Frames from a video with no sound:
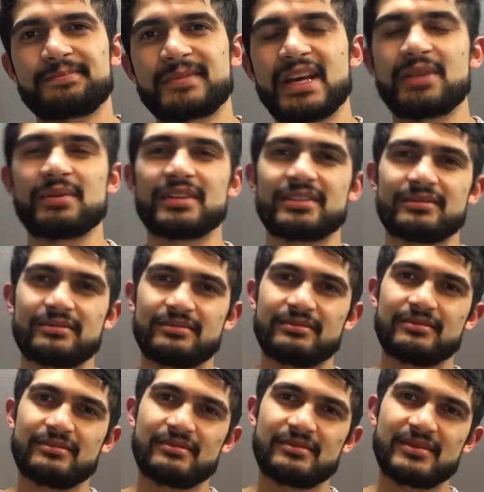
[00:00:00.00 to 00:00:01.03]
Anyways,
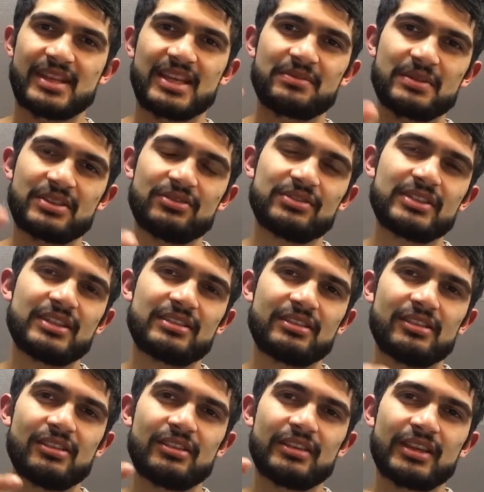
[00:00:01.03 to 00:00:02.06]
that's my two cents
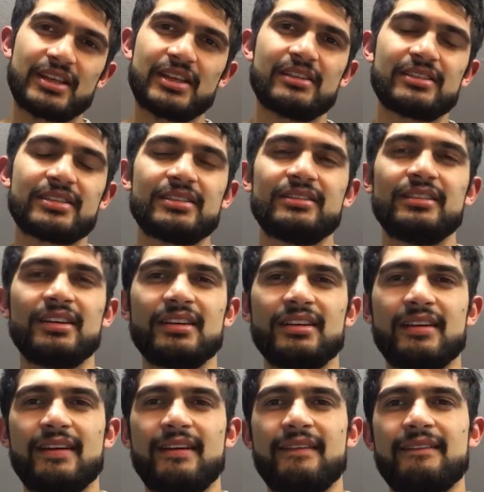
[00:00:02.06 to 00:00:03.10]
on character.
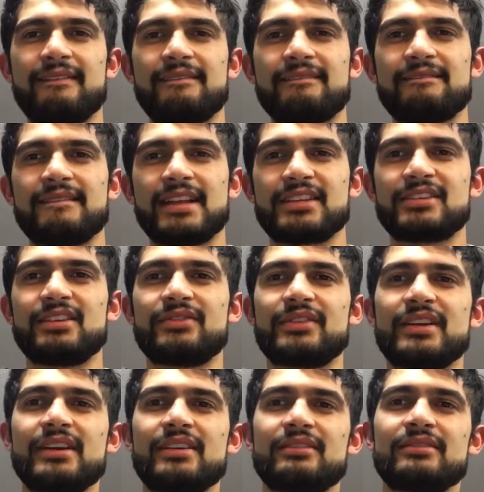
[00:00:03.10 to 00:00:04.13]
That's all
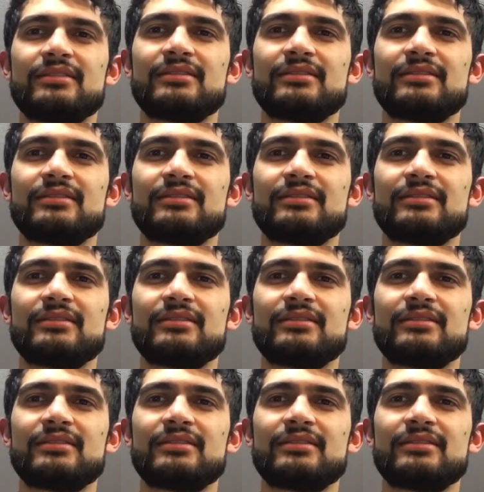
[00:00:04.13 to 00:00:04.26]
for now.